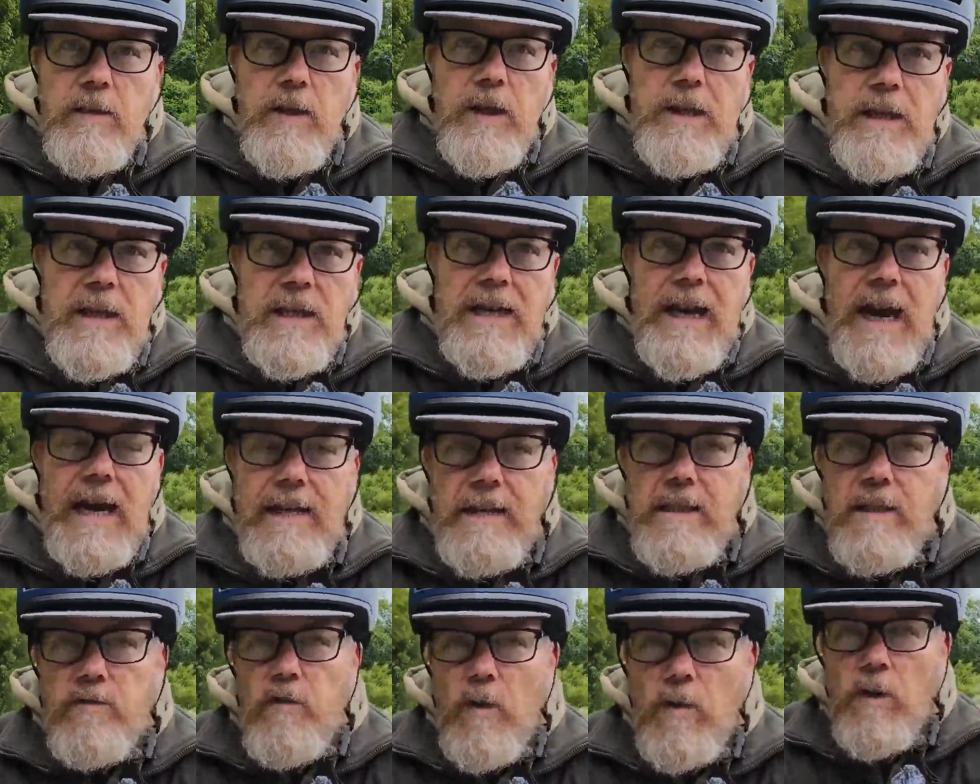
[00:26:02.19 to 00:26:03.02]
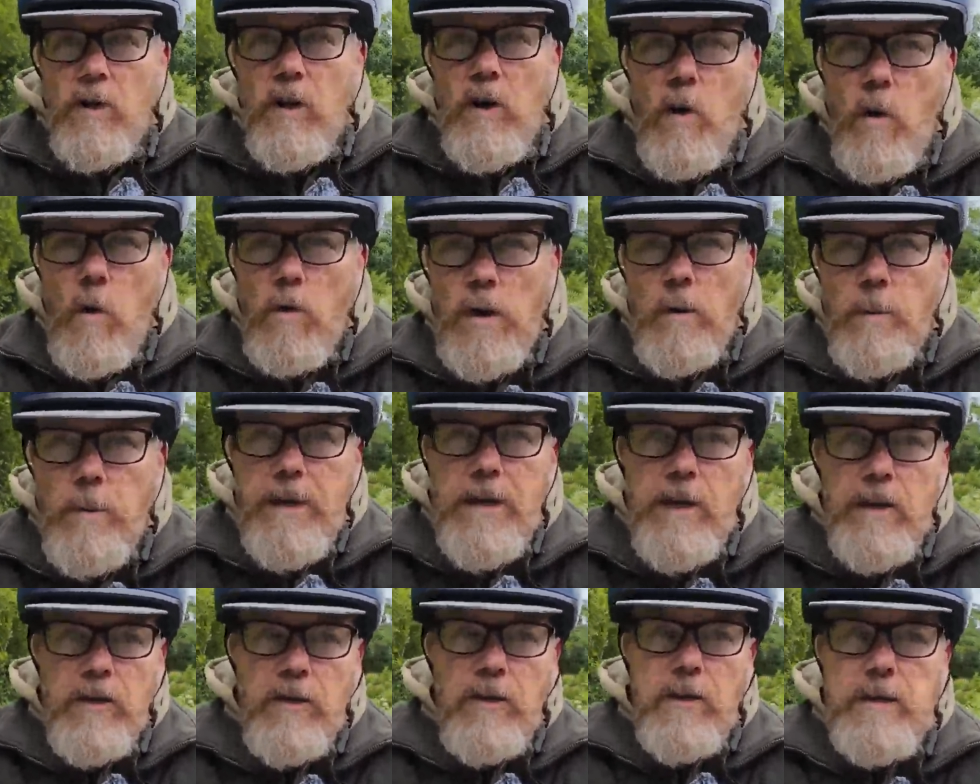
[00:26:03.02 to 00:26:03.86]
I think the gate is round the corner
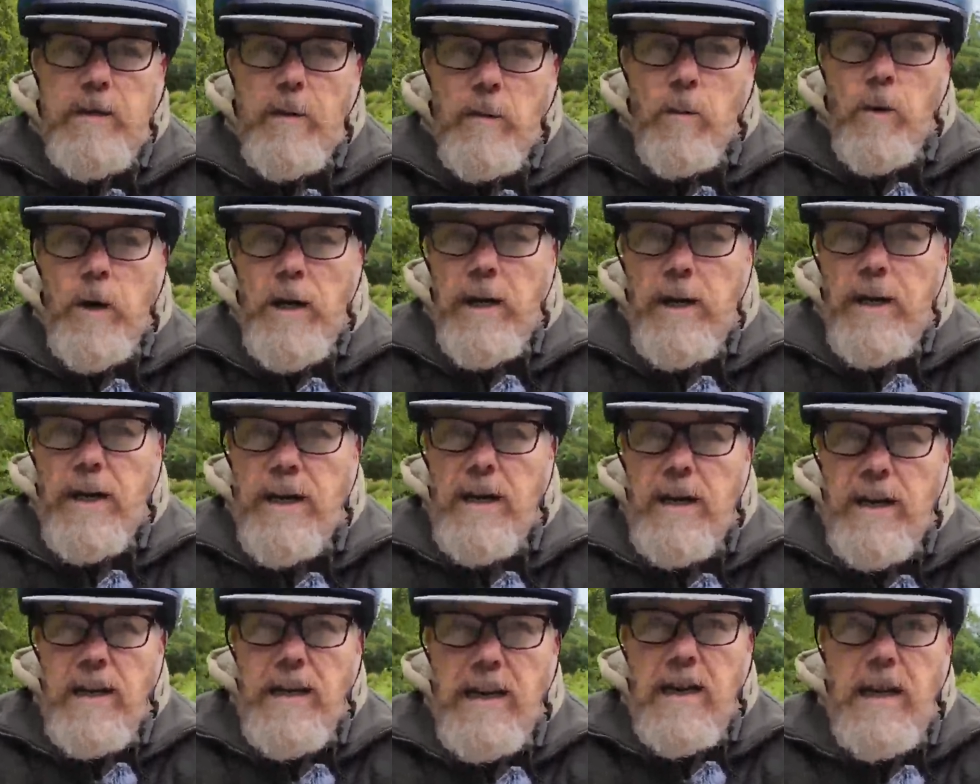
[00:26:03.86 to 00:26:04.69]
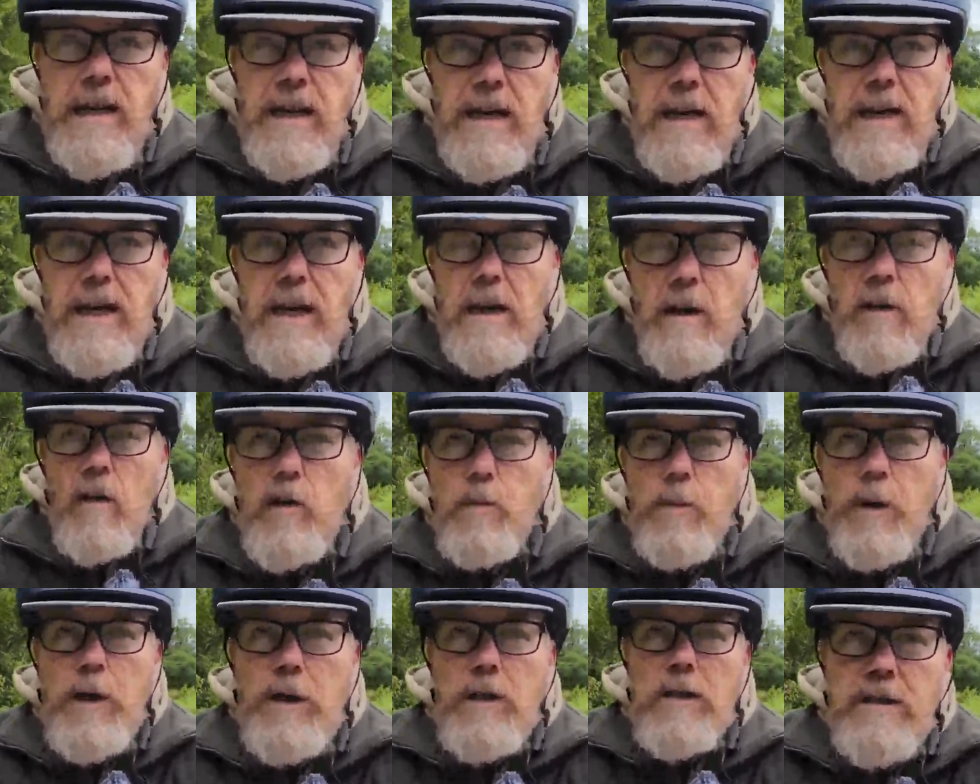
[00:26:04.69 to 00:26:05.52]
by here somewhere,
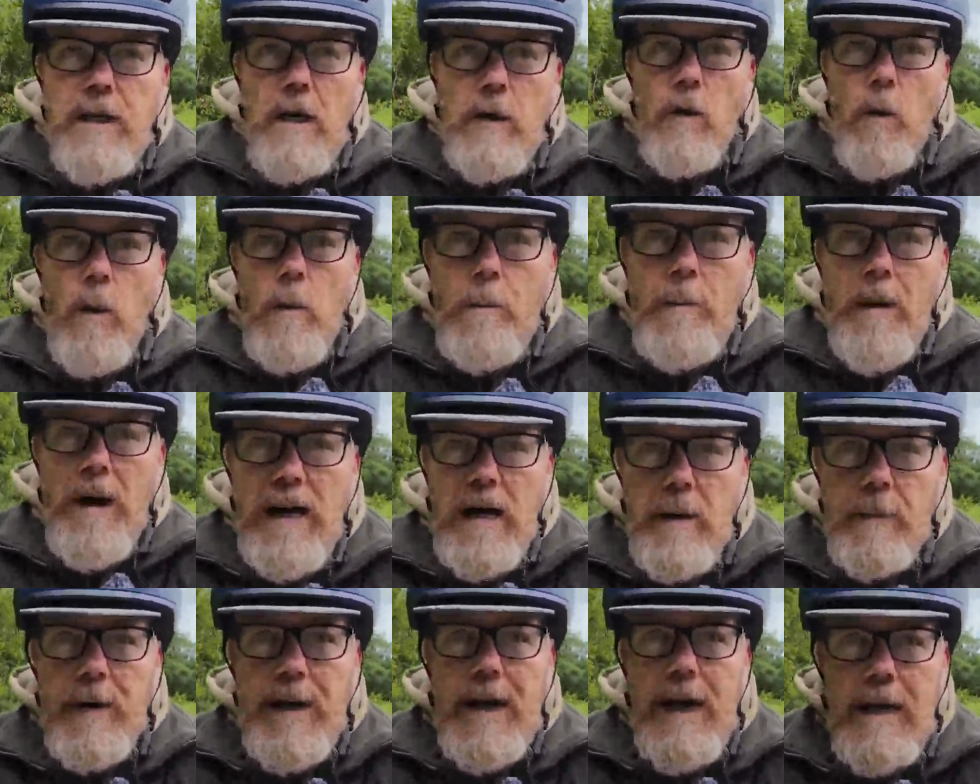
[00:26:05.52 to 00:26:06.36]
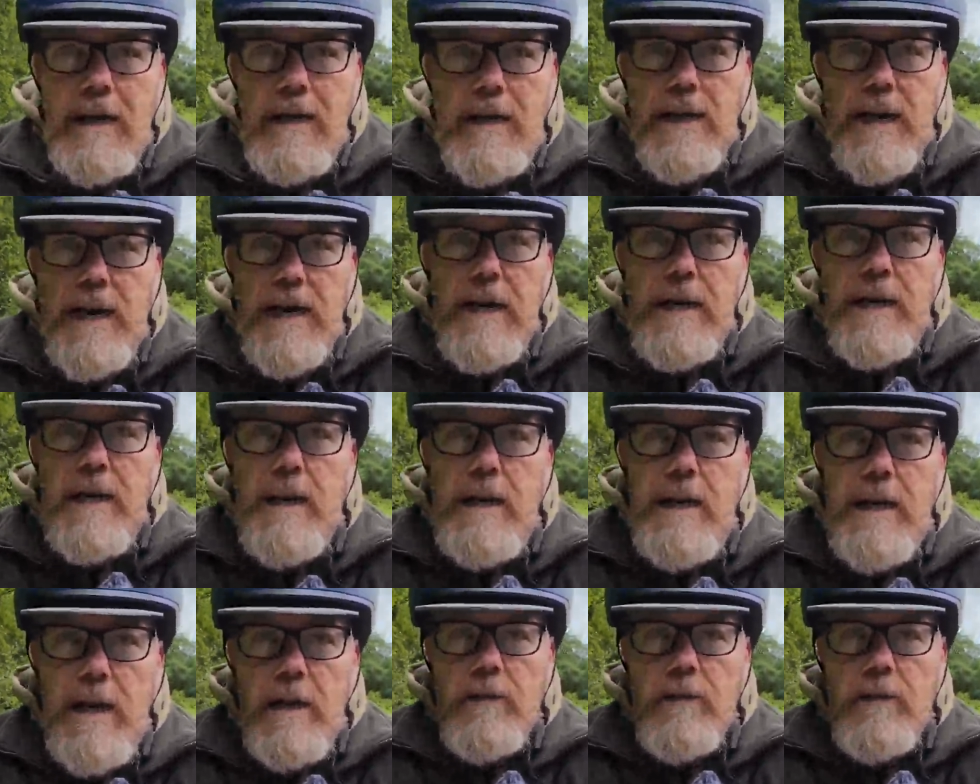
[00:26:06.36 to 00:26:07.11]
because we're going to start going back up a hill again.